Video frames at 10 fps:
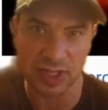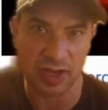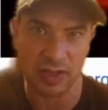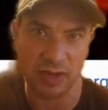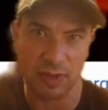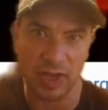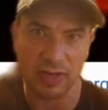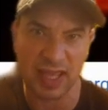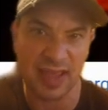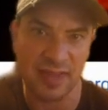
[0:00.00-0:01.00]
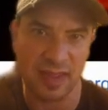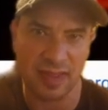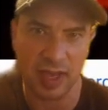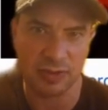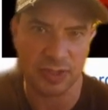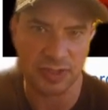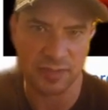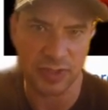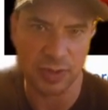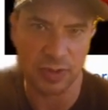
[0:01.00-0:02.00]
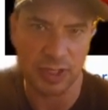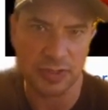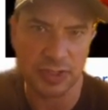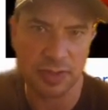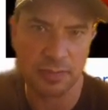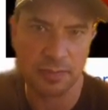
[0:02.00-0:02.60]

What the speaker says: talking about in the thousands of degrees.